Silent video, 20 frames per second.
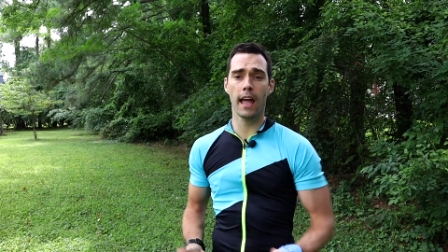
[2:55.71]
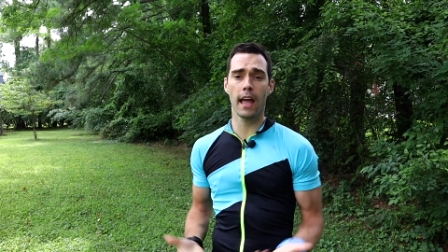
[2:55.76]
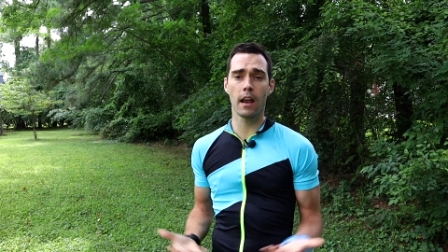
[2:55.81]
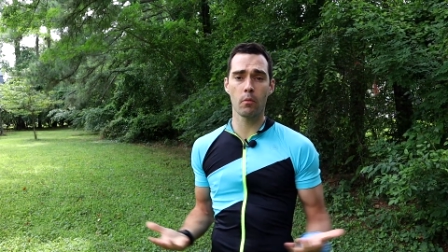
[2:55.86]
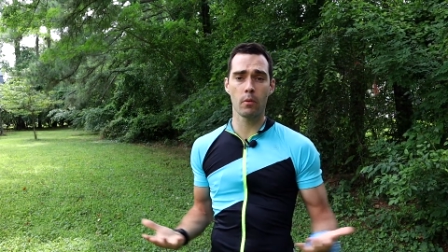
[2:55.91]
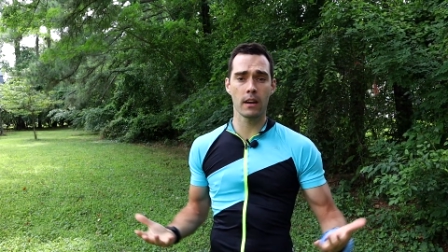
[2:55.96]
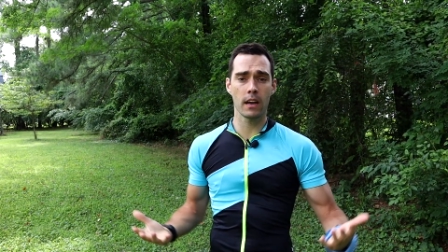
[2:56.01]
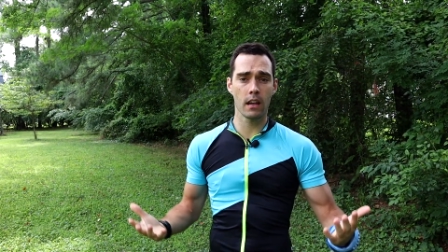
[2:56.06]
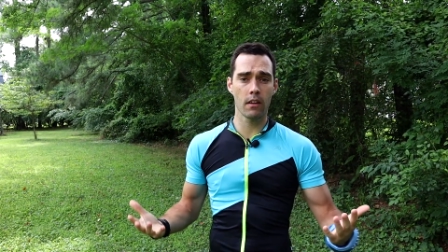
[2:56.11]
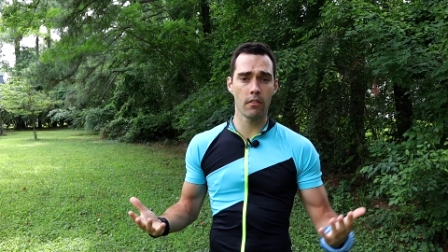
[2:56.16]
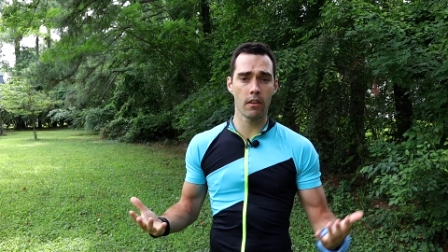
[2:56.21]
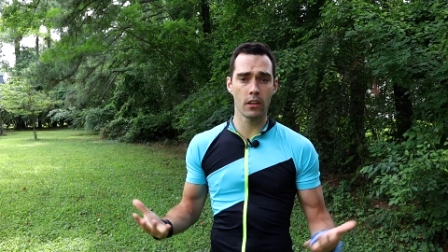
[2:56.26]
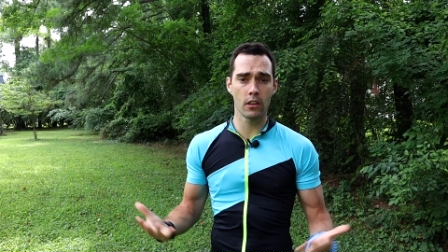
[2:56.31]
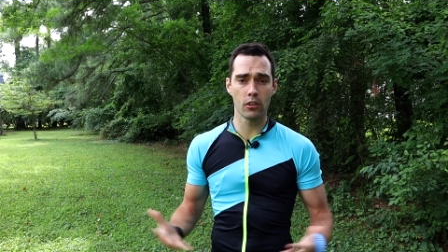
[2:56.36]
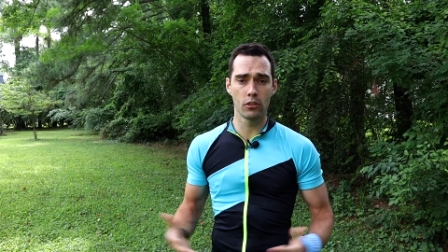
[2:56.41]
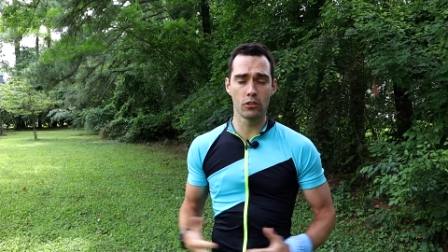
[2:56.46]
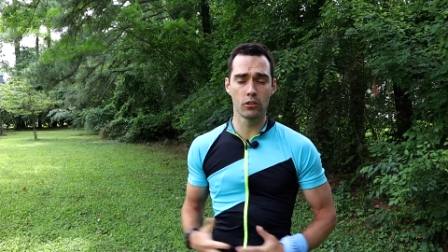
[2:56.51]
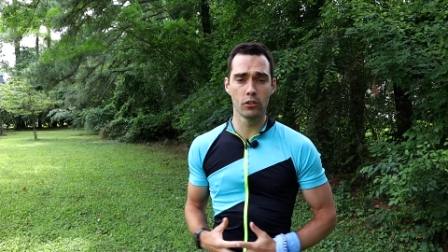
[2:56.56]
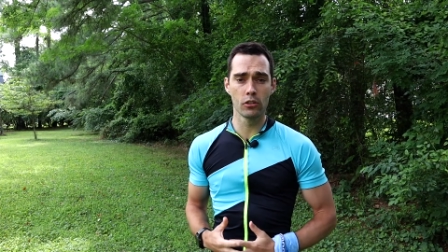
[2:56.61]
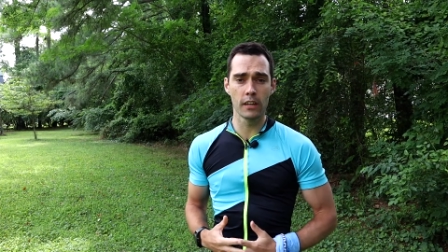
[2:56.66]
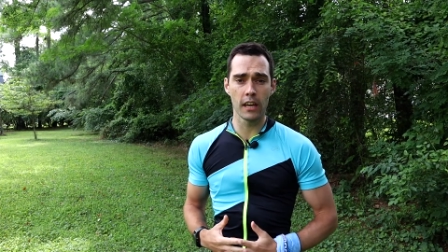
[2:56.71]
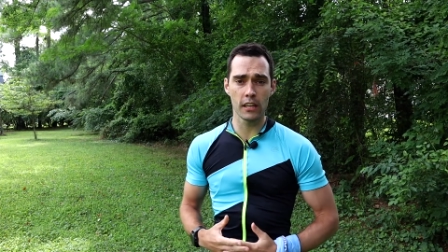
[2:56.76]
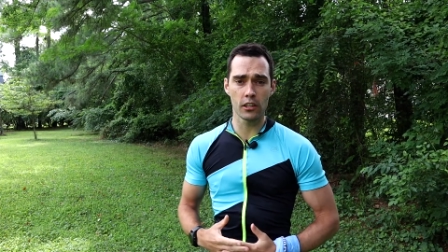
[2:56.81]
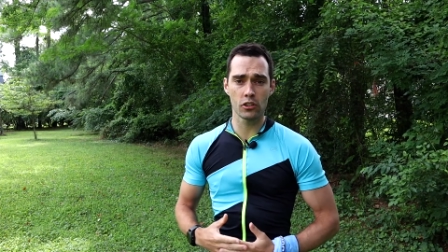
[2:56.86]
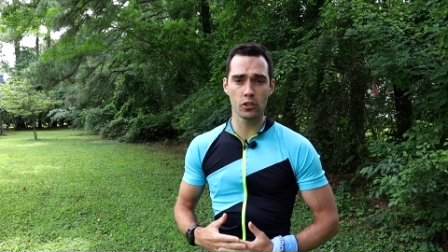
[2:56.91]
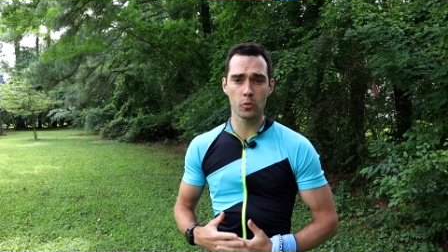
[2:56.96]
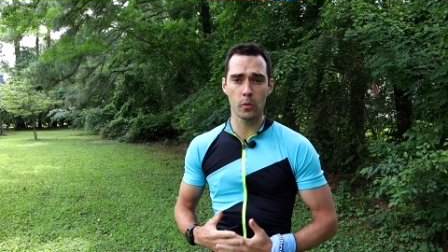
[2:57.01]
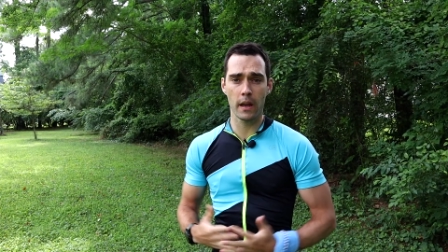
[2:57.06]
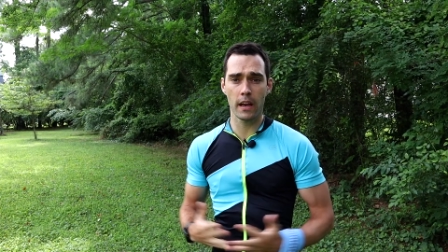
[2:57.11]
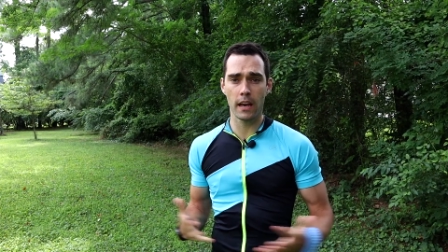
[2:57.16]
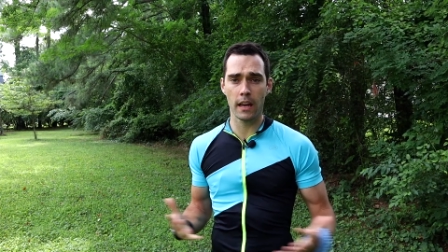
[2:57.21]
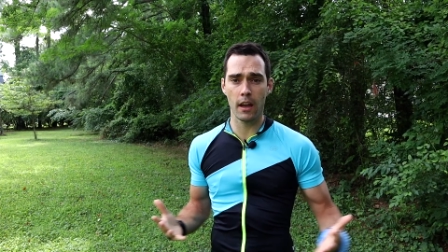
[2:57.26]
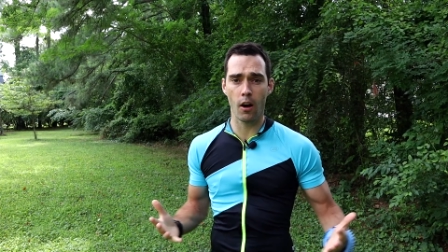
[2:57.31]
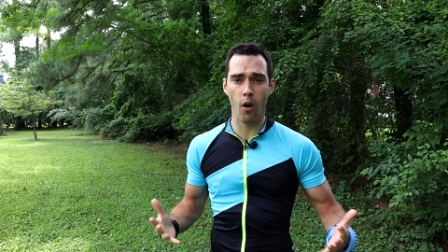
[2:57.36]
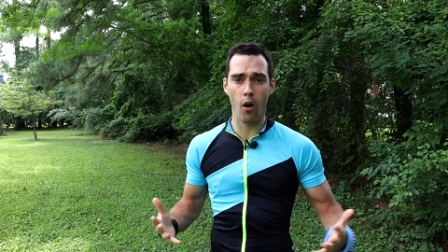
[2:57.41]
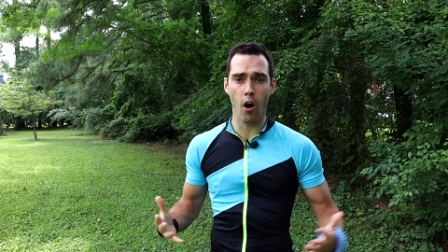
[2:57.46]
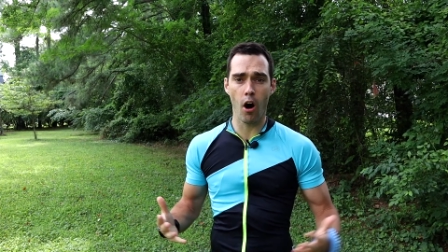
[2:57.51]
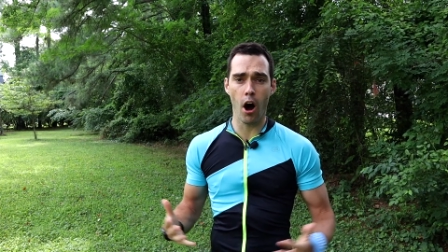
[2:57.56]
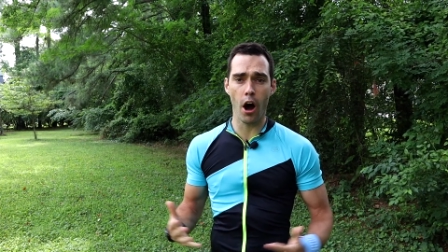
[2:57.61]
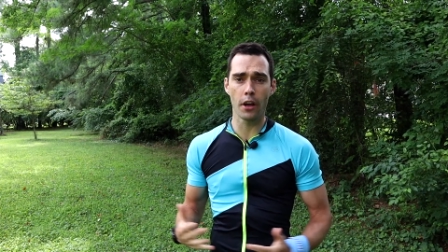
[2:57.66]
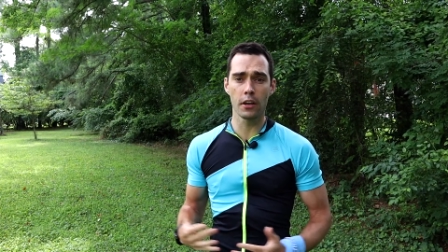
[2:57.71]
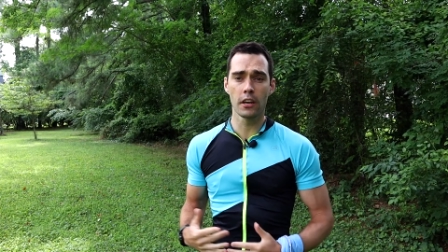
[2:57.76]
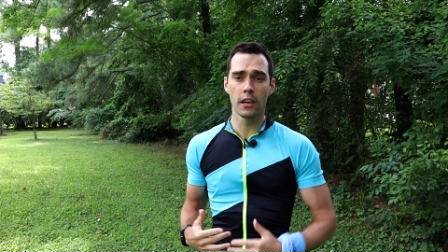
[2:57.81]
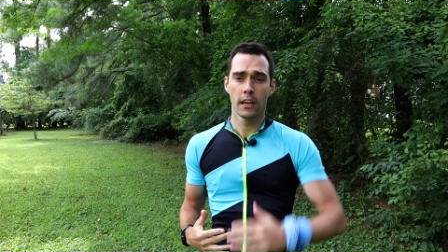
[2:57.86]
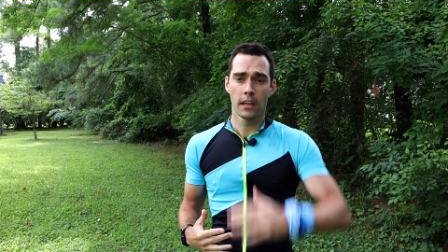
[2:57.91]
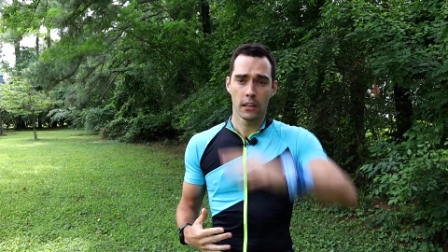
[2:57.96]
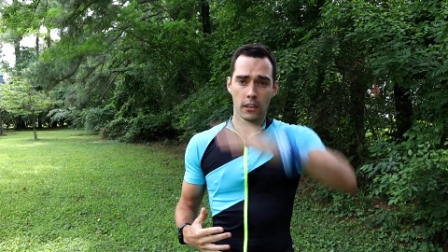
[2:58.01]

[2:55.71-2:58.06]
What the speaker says: and whenever you do get sweaty or hot,